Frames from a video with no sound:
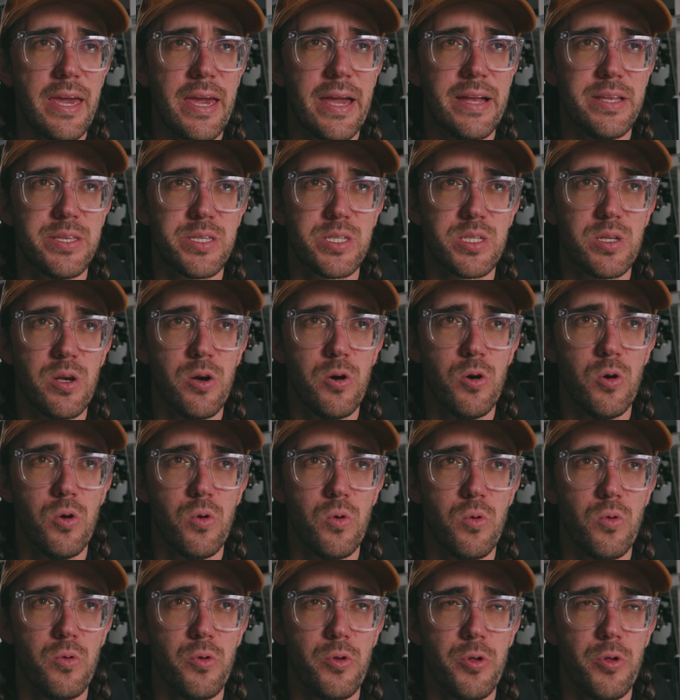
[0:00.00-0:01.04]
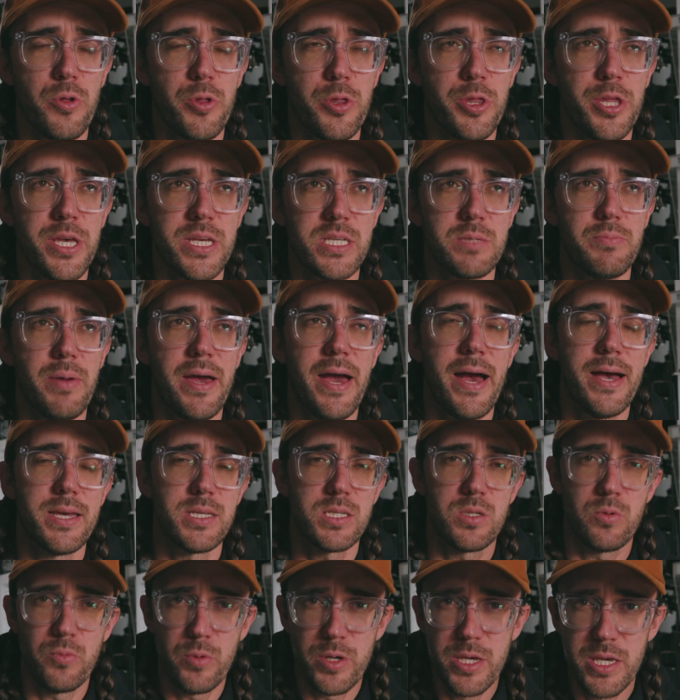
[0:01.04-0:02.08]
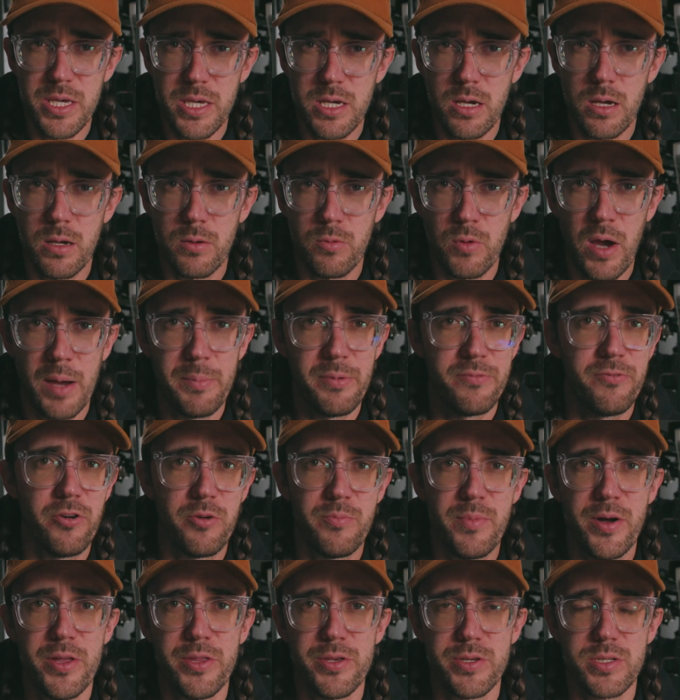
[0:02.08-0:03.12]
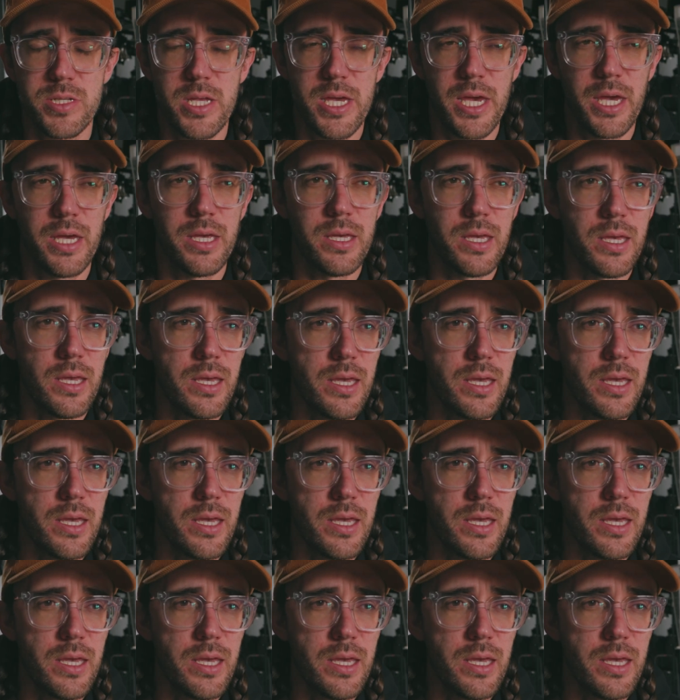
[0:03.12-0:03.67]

And so this past week, right before Mother's Day,